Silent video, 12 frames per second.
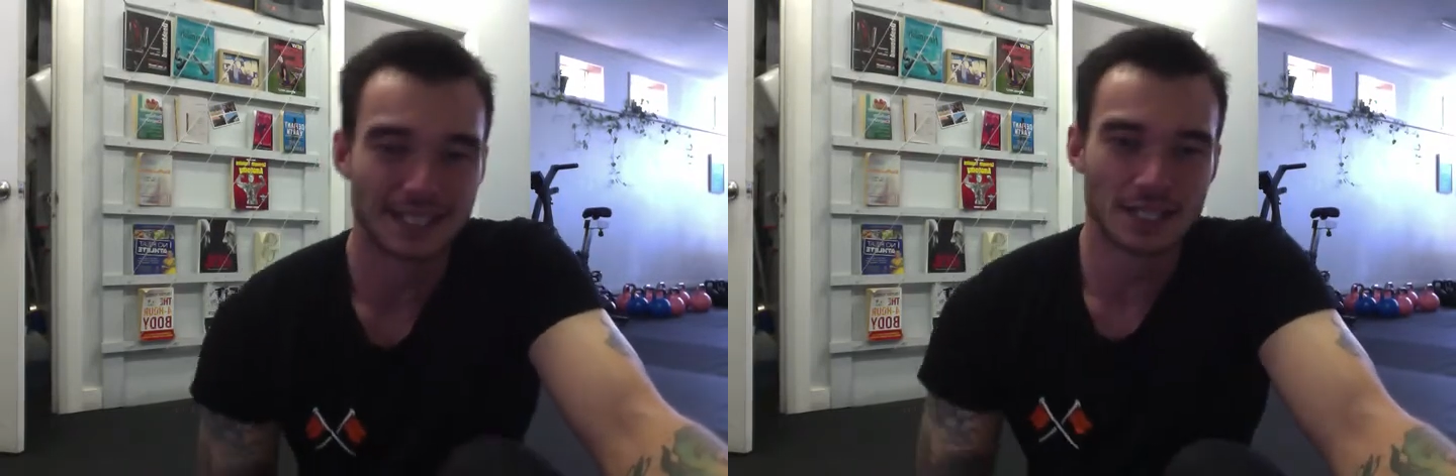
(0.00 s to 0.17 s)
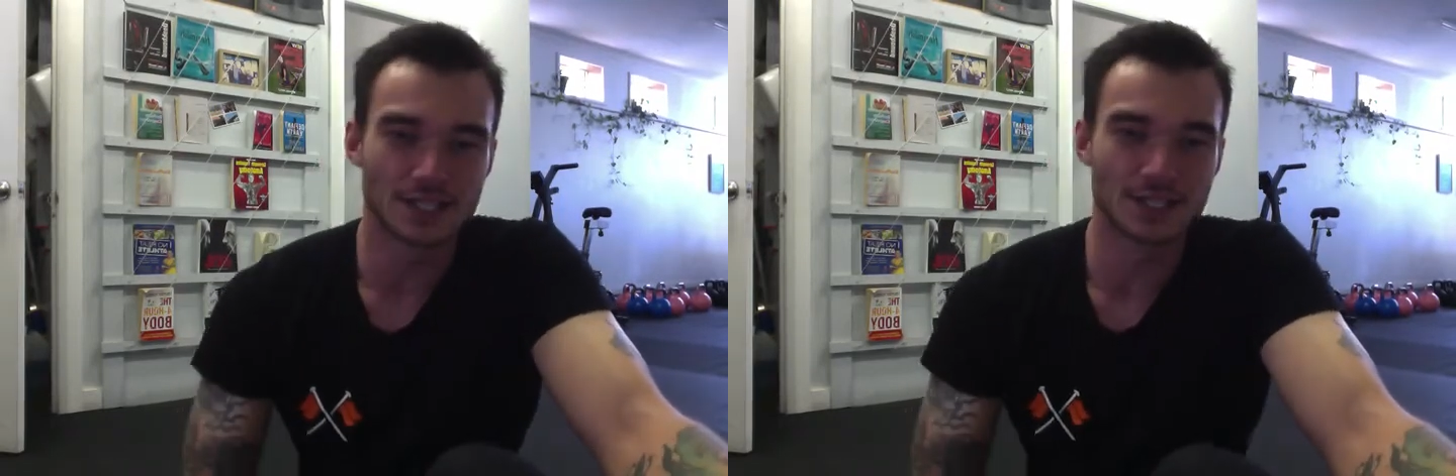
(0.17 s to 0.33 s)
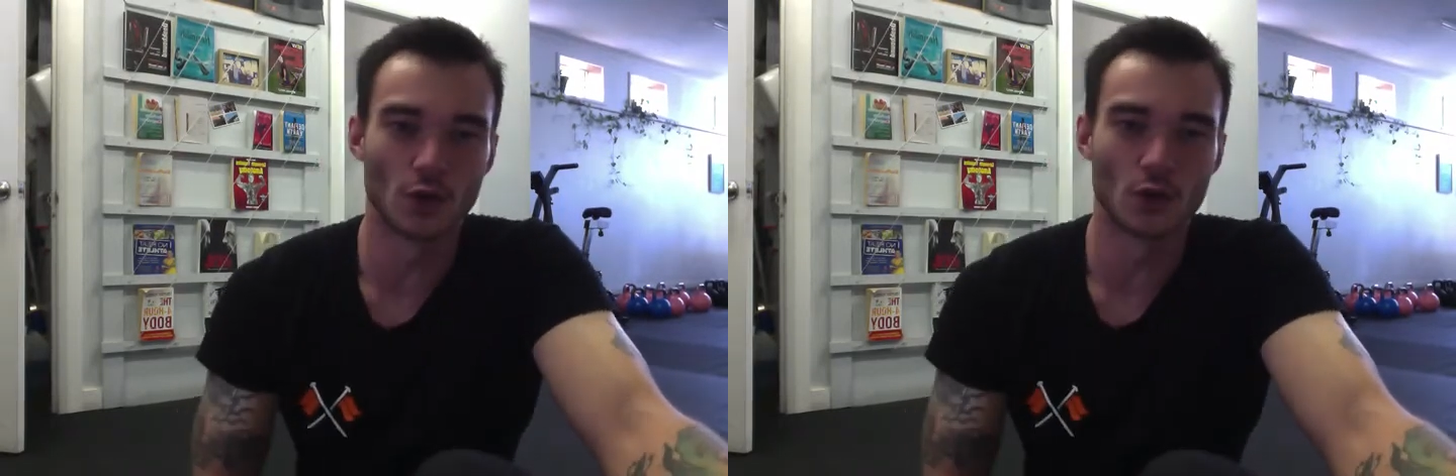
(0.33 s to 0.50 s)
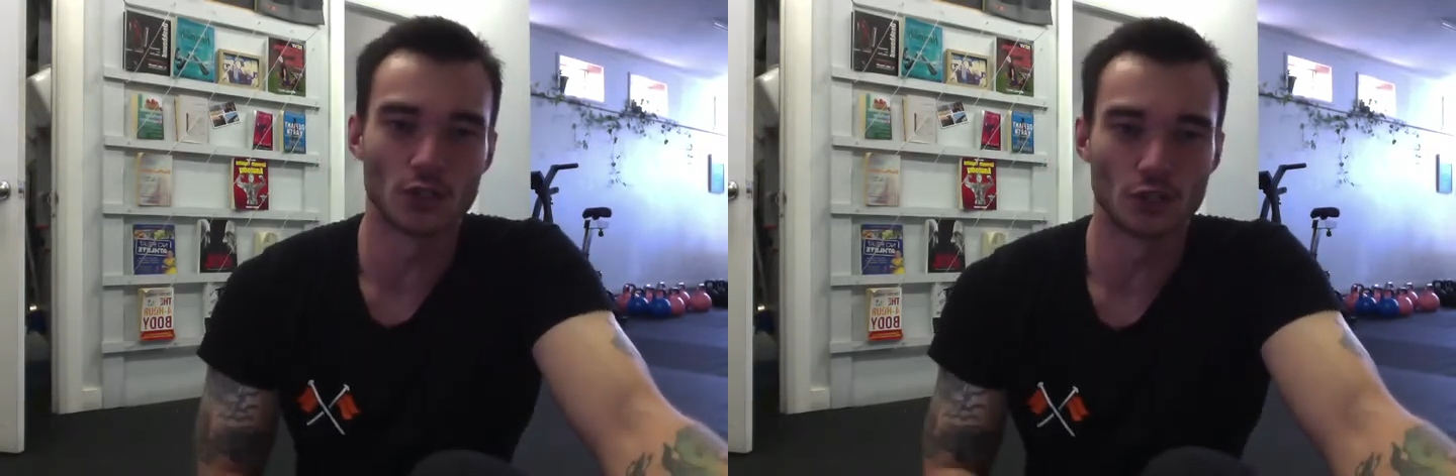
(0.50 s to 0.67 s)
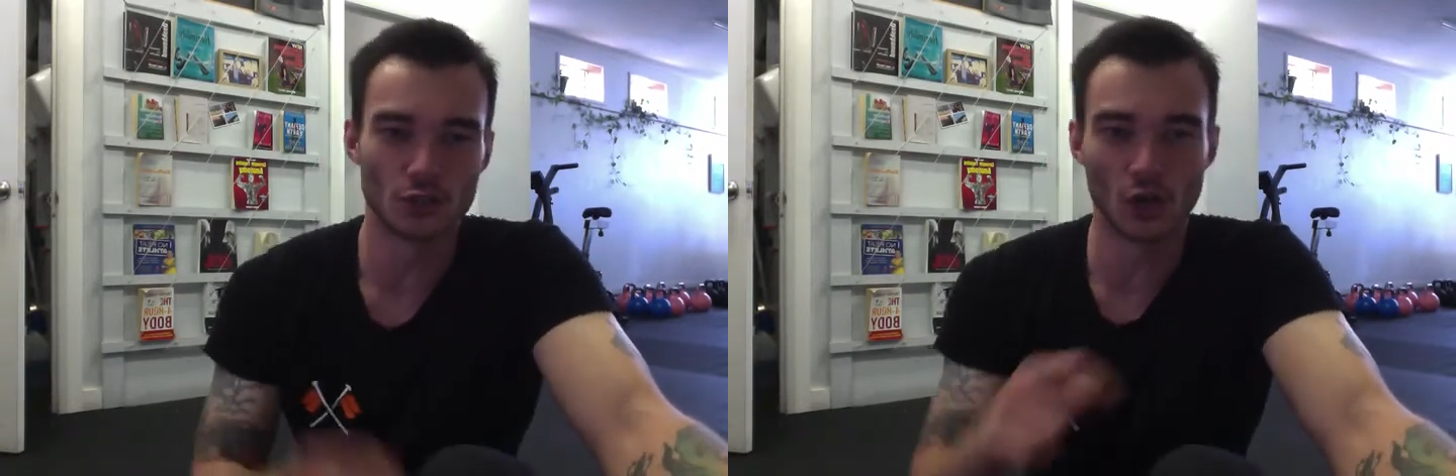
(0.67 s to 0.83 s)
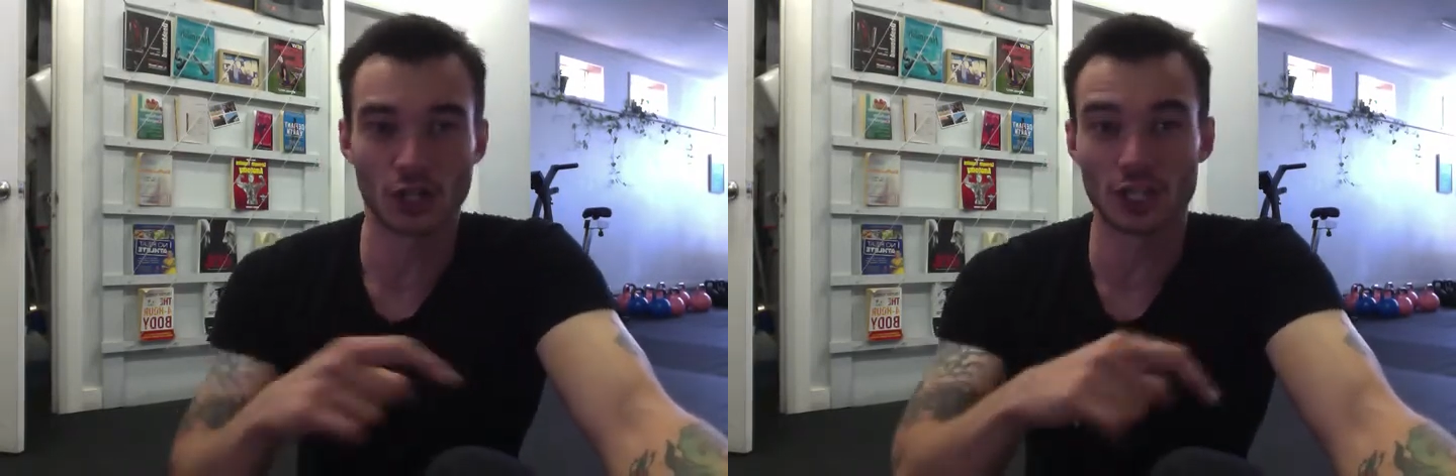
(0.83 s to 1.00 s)
so you're
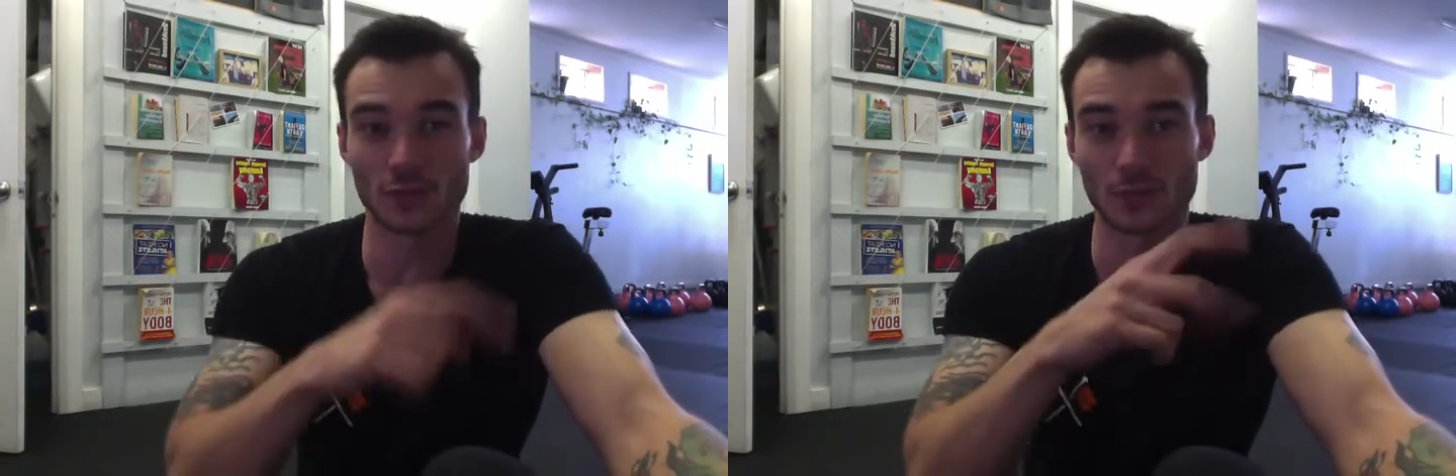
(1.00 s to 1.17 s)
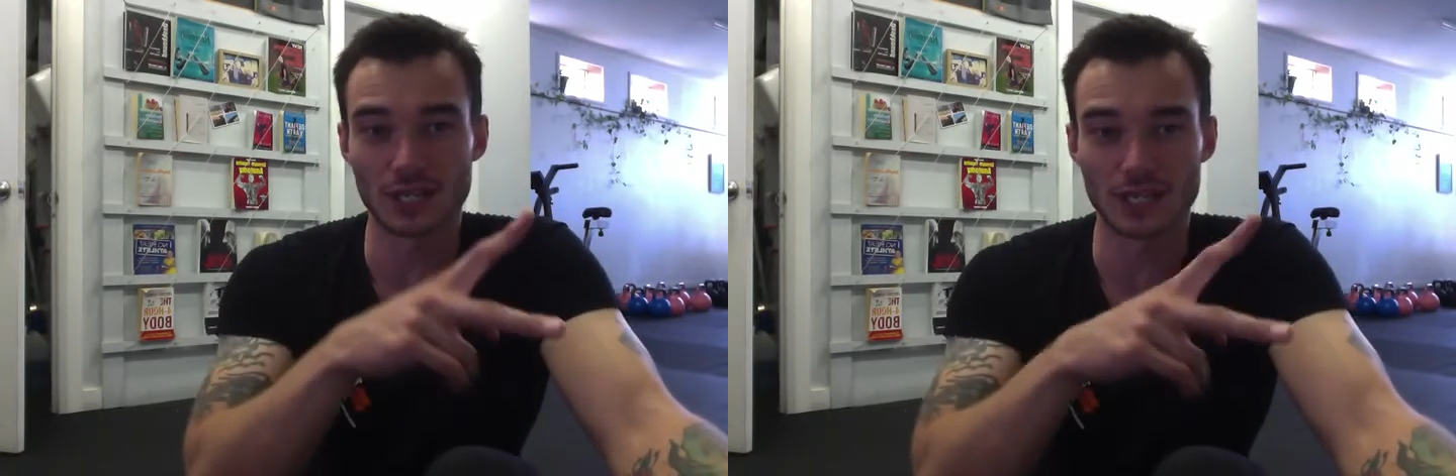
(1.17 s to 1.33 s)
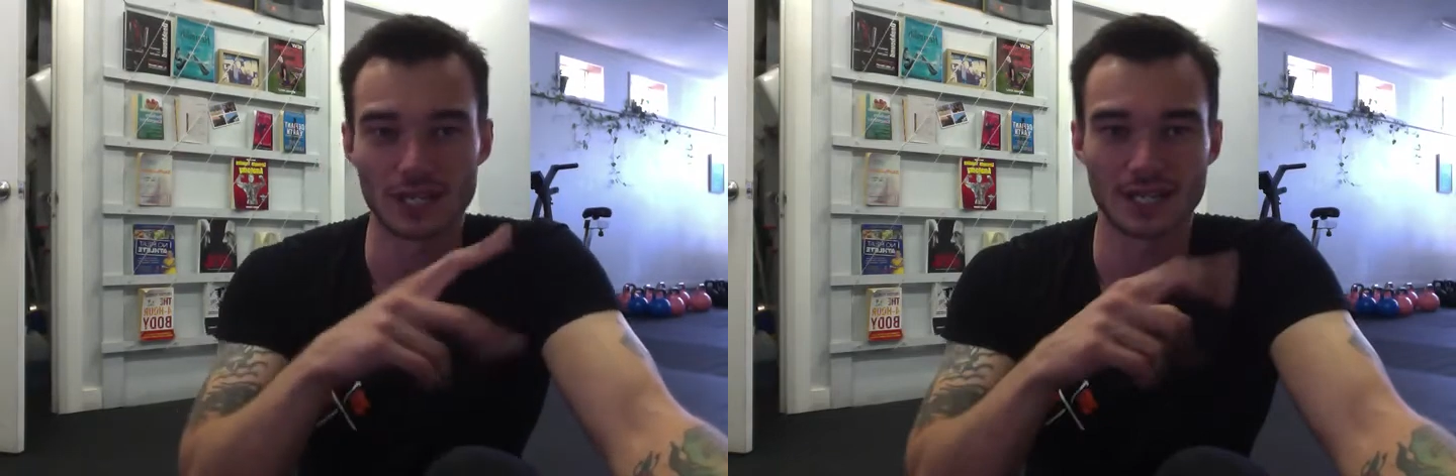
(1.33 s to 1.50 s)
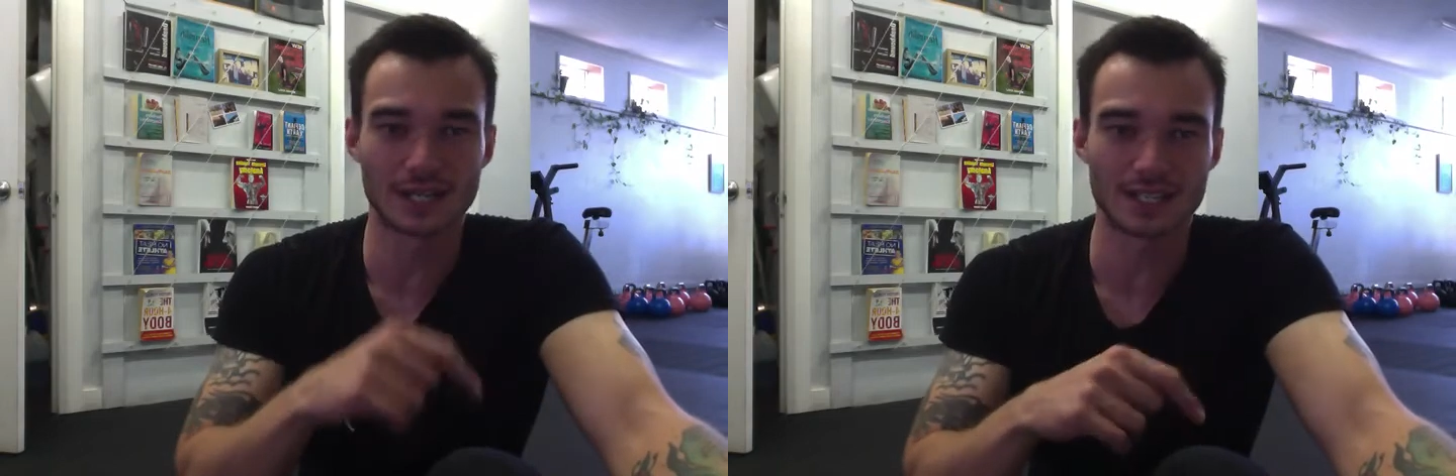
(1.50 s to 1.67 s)
not gonna be